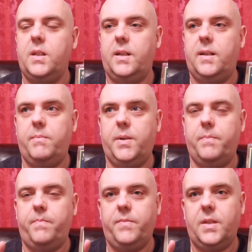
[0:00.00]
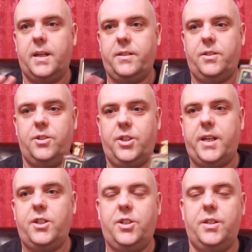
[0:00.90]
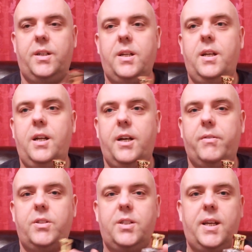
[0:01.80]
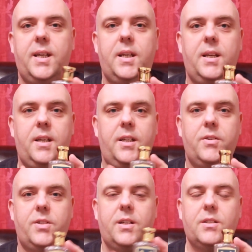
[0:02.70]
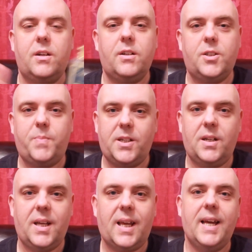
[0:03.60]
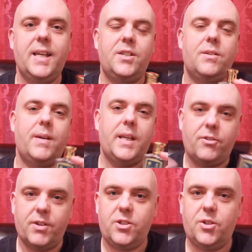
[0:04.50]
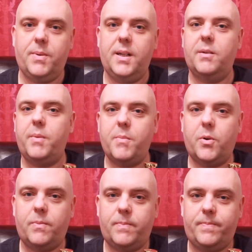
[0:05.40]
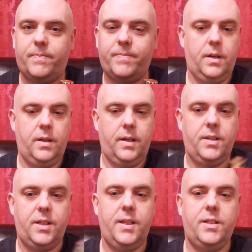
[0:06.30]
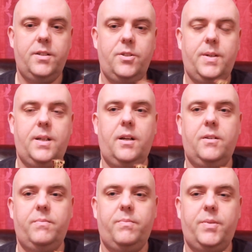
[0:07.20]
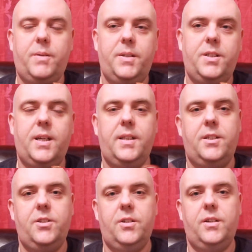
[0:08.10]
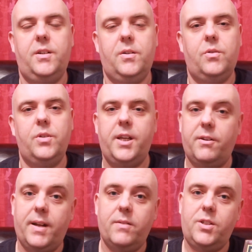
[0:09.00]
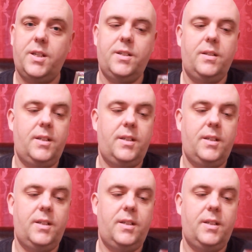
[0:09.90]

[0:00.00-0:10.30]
But as a suggestion, I would say use it as like a special occasion where you're dressed up a little bit more. And seasons, well, I could probably say this is a all year round season.